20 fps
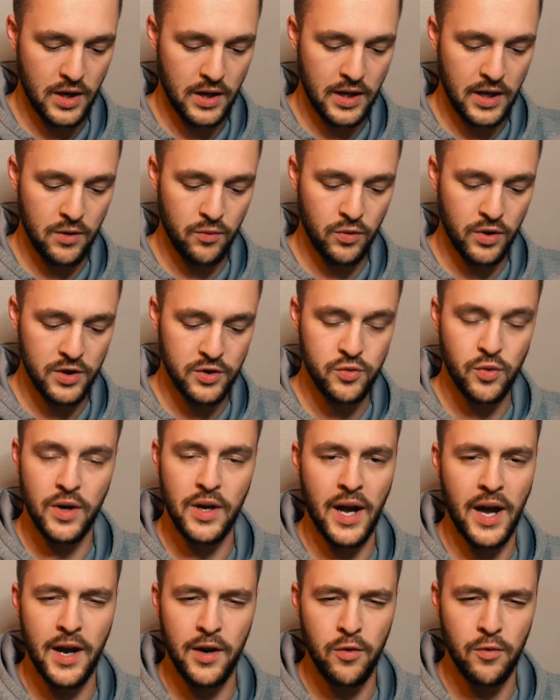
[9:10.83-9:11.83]
Again, we're in 20.
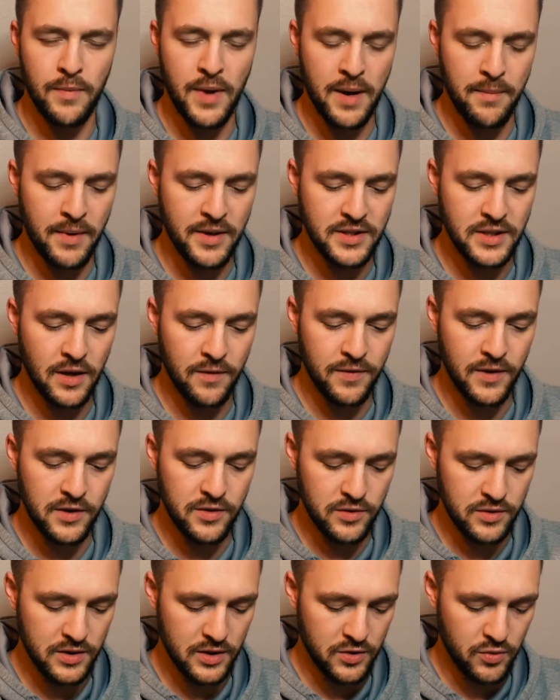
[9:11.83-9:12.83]
I had to remind myself
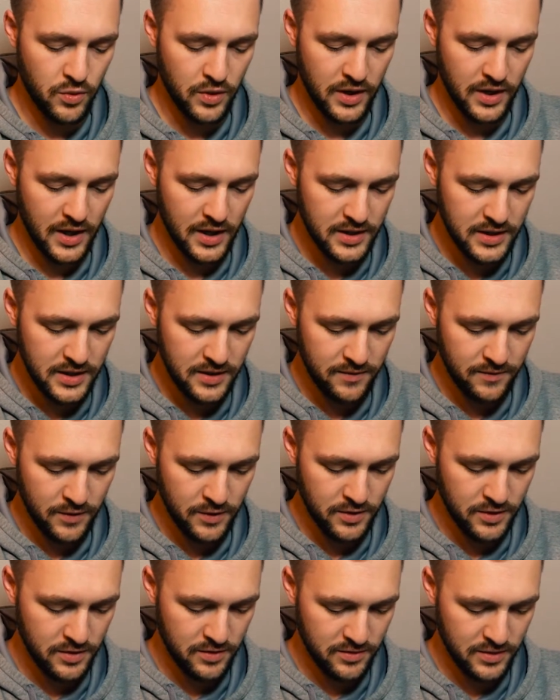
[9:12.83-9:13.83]
this was a 2019
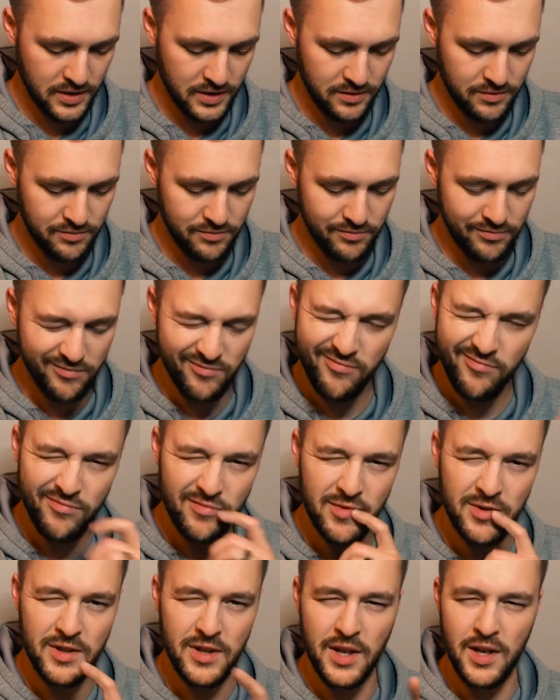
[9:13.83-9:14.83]
version. I was like,
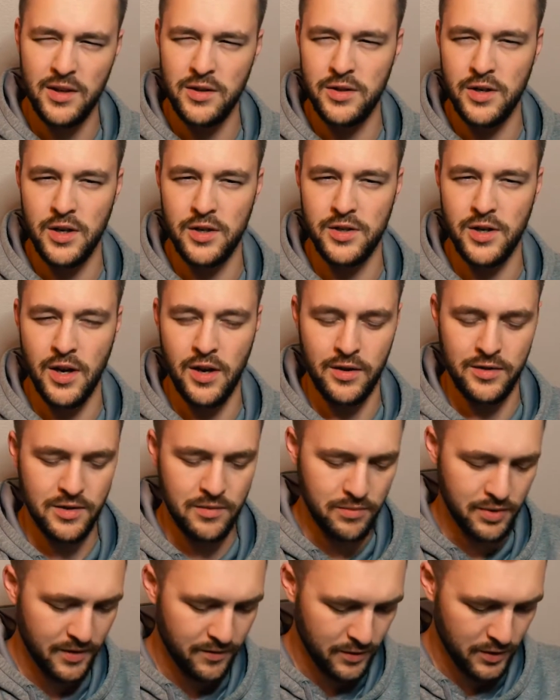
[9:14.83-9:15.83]
Josh
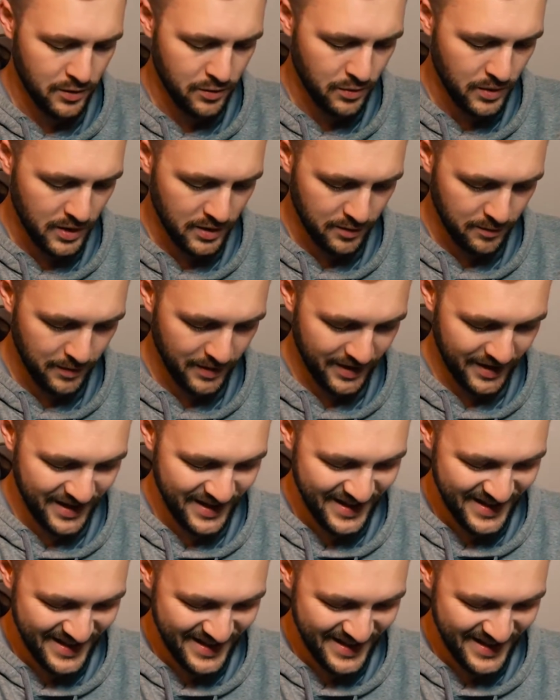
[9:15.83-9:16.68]
Donaldson played for the Twins, but.